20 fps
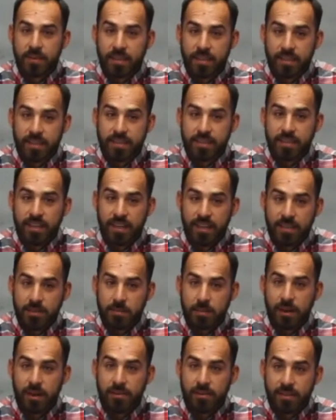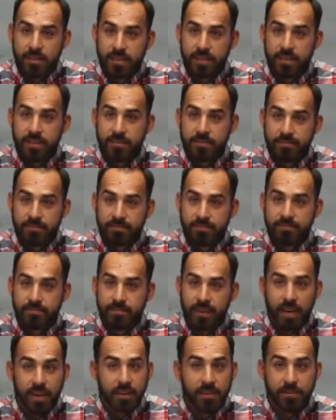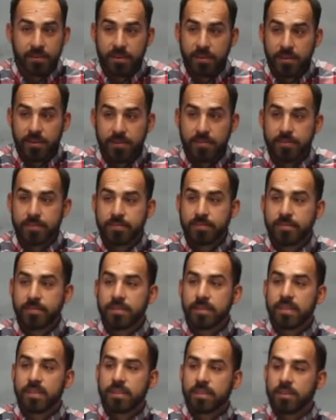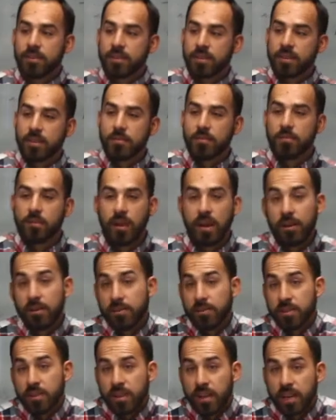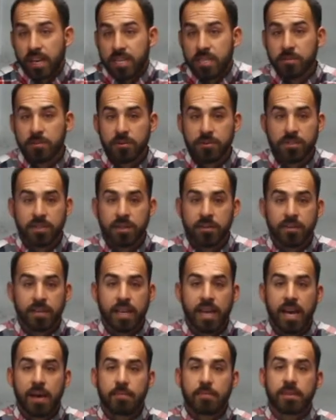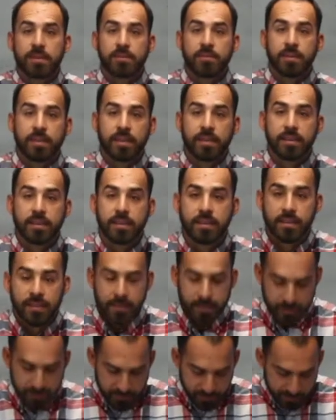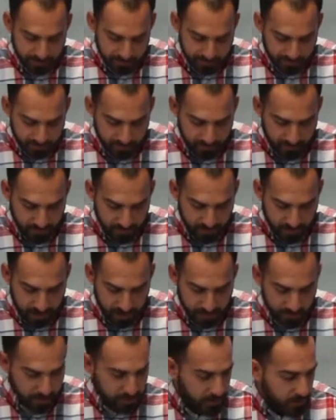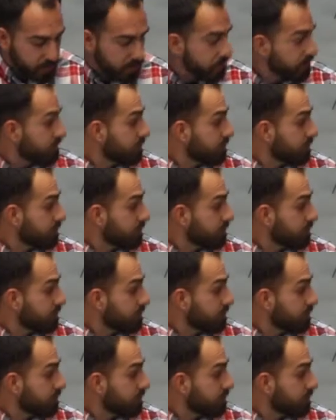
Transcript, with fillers: because God's power did it. I don't know. You know, the, when I heard the gospel, something happened in me. I don't know.